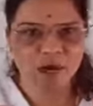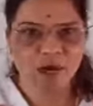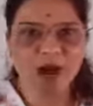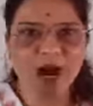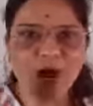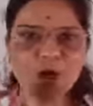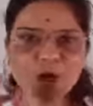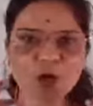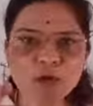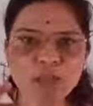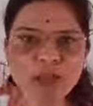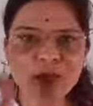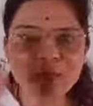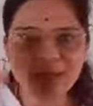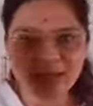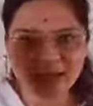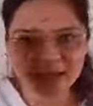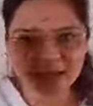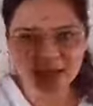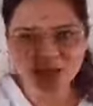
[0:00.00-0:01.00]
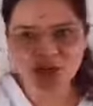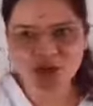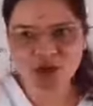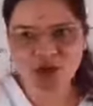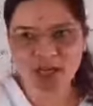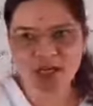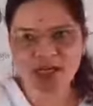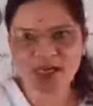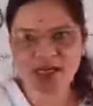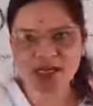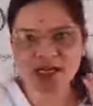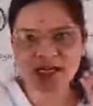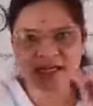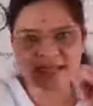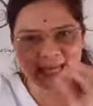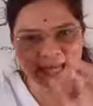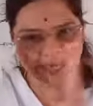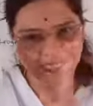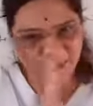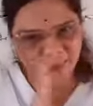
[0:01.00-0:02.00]
how the
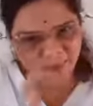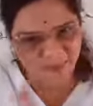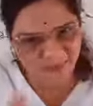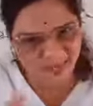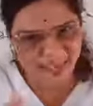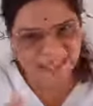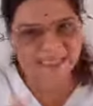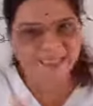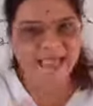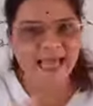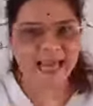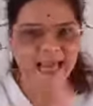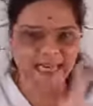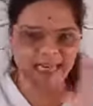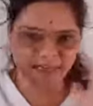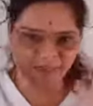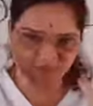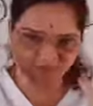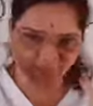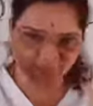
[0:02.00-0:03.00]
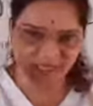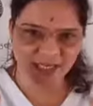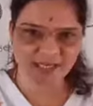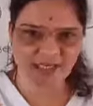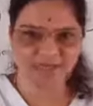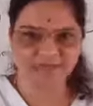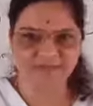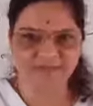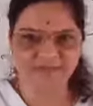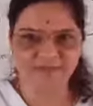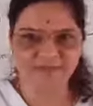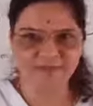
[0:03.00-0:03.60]
menstruation takes place scientifically.